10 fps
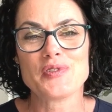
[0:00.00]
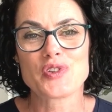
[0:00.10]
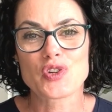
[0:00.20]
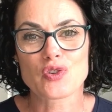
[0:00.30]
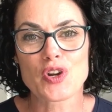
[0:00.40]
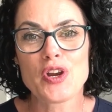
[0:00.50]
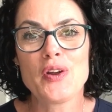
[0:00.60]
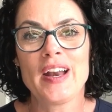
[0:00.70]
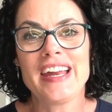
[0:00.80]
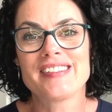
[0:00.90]

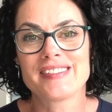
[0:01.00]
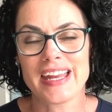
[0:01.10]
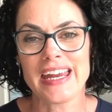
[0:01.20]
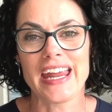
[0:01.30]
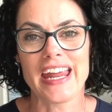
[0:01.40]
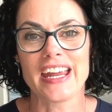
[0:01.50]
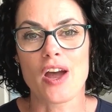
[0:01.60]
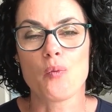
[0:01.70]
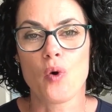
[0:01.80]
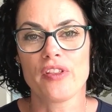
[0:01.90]
truly seeing
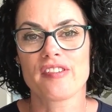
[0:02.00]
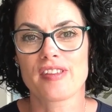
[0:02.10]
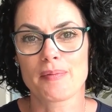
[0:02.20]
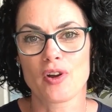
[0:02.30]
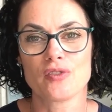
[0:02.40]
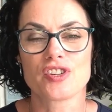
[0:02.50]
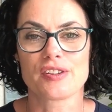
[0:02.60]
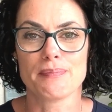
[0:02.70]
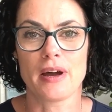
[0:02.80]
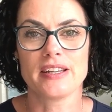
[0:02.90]
what the
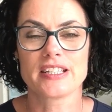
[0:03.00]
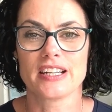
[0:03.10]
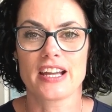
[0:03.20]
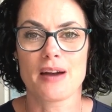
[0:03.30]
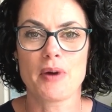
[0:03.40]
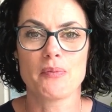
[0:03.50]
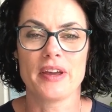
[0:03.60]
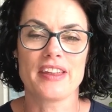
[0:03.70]
subconscious mind can come up with.